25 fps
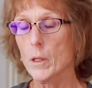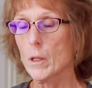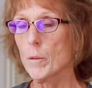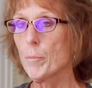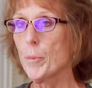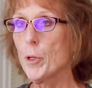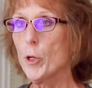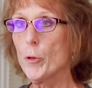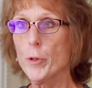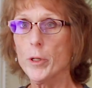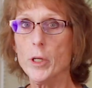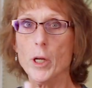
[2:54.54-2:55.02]

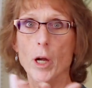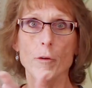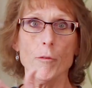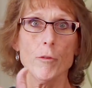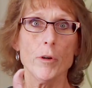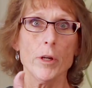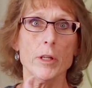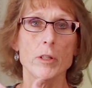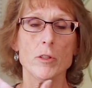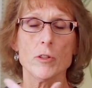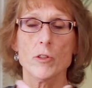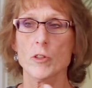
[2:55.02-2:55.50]
peer
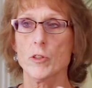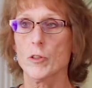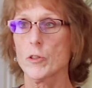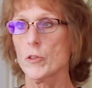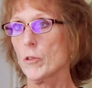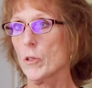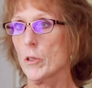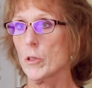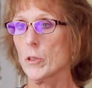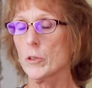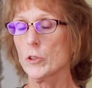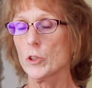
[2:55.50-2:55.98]
recovery
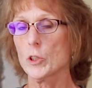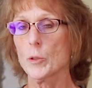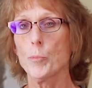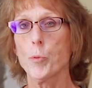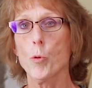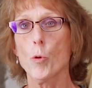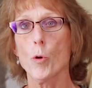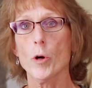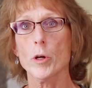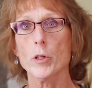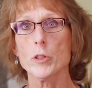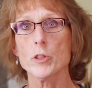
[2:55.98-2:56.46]

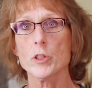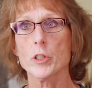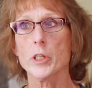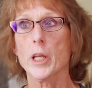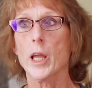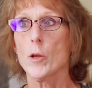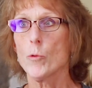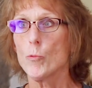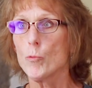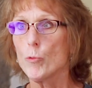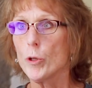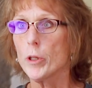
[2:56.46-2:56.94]
supports
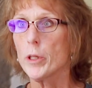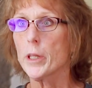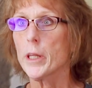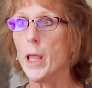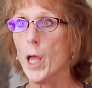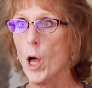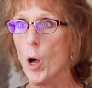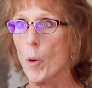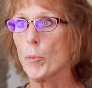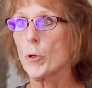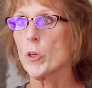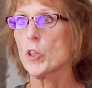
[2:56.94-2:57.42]
can really
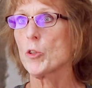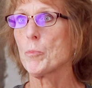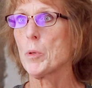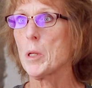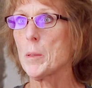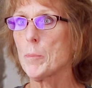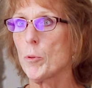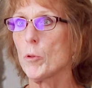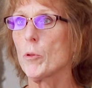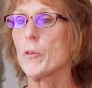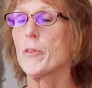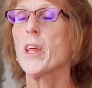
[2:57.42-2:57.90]
help because
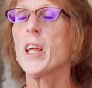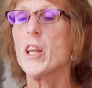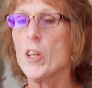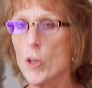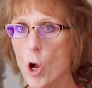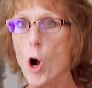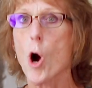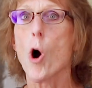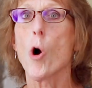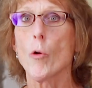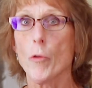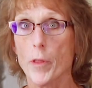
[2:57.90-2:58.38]
people, they
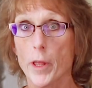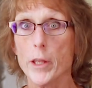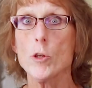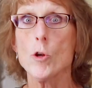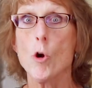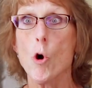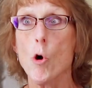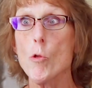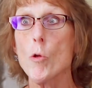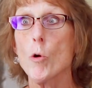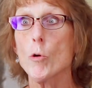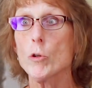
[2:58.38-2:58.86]
know
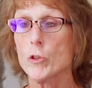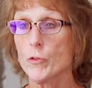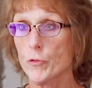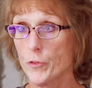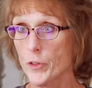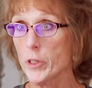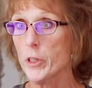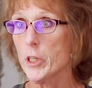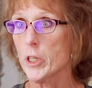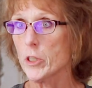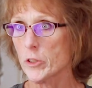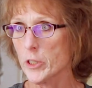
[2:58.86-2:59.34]
those
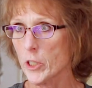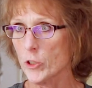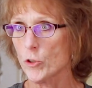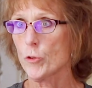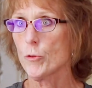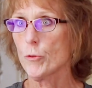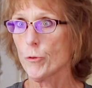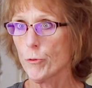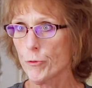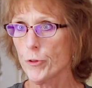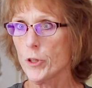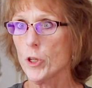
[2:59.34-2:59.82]
feelings that
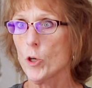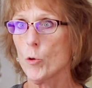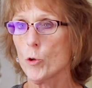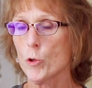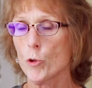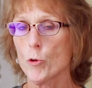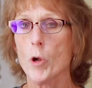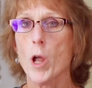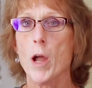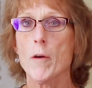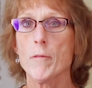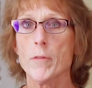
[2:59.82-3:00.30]
you feel when
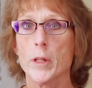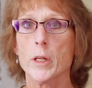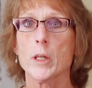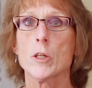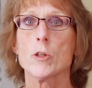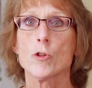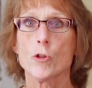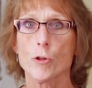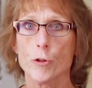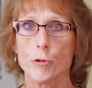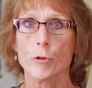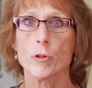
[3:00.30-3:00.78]
you have that
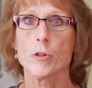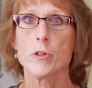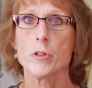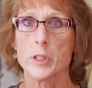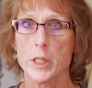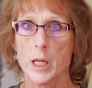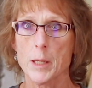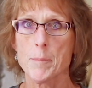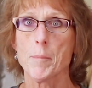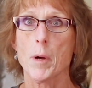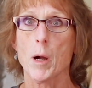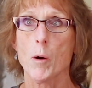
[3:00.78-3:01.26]
internal
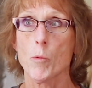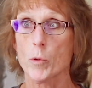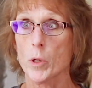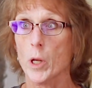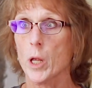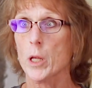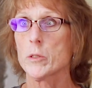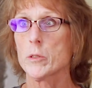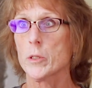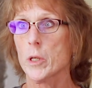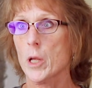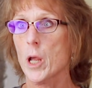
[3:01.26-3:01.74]
stigma. When
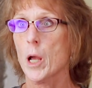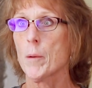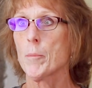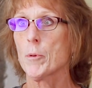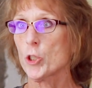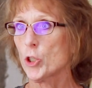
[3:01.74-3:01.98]
I say I'm a